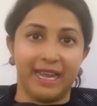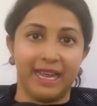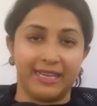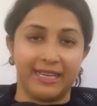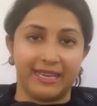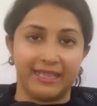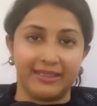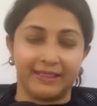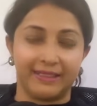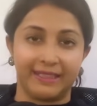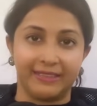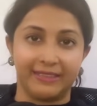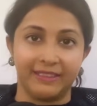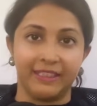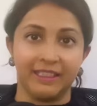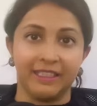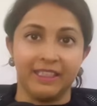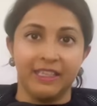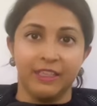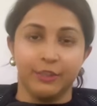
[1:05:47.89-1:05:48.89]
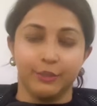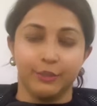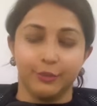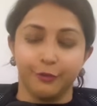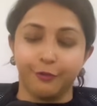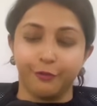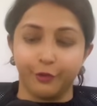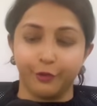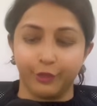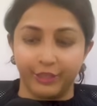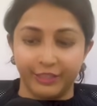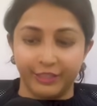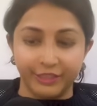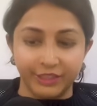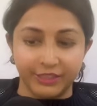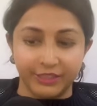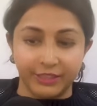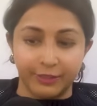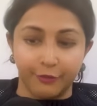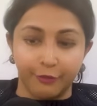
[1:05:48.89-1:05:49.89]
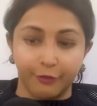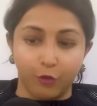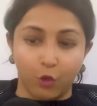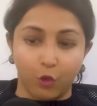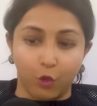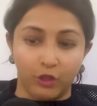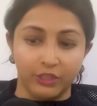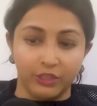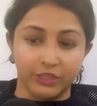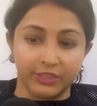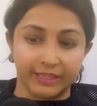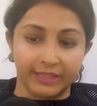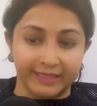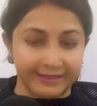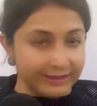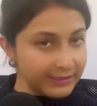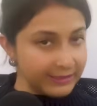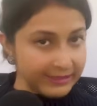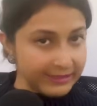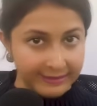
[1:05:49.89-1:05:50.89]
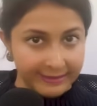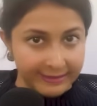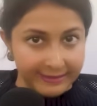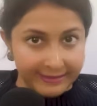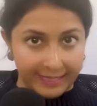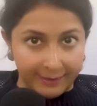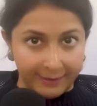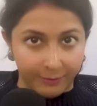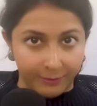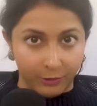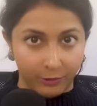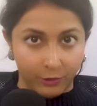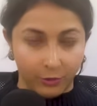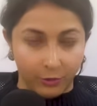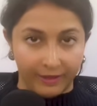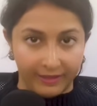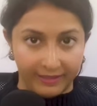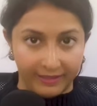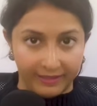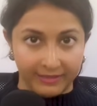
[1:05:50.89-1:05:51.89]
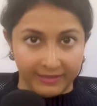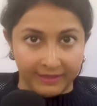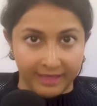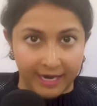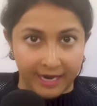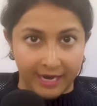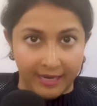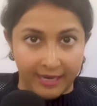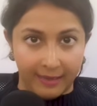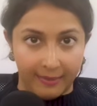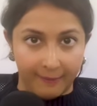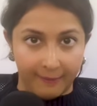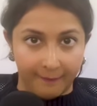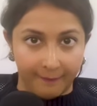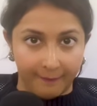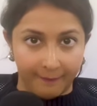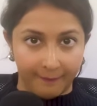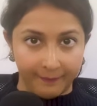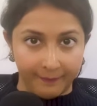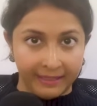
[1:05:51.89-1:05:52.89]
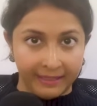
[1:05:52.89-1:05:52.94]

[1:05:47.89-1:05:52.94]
And I think the first, of course, is in stable coins. I'm